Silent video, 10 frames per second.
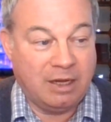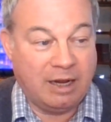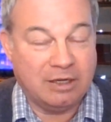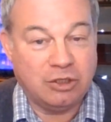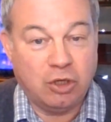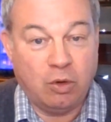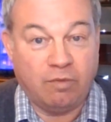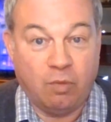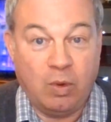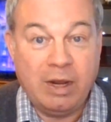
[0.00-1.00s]
And so if
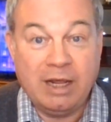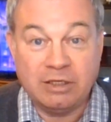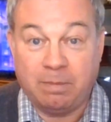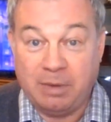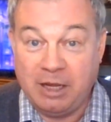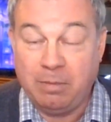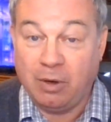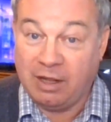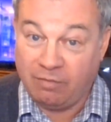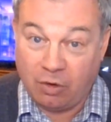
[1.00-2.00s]
we as a people
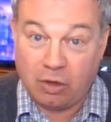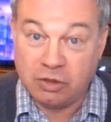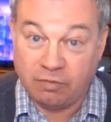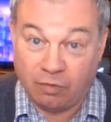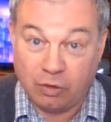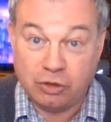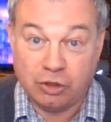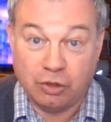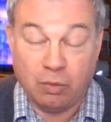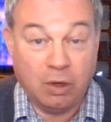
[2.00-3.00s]
have lost
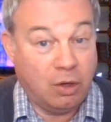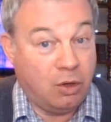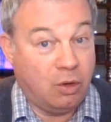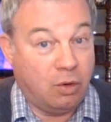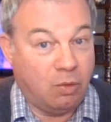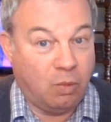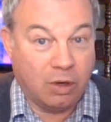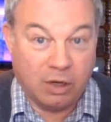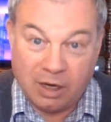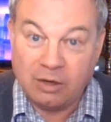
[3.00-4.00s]
virtue, we're
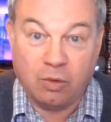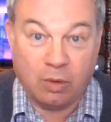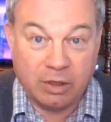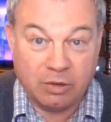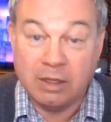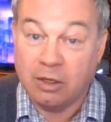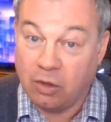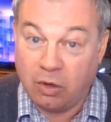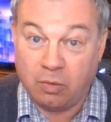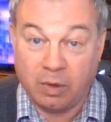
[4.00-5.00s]
not going to, in the
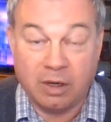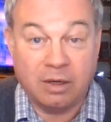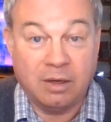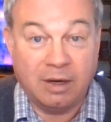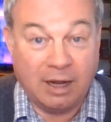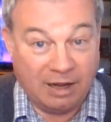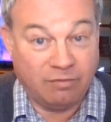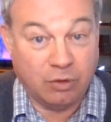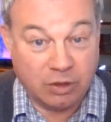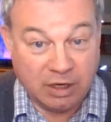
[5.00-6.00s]
long run, have
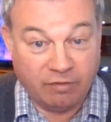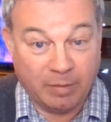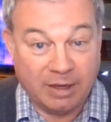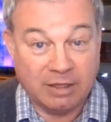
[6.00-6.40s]
good government.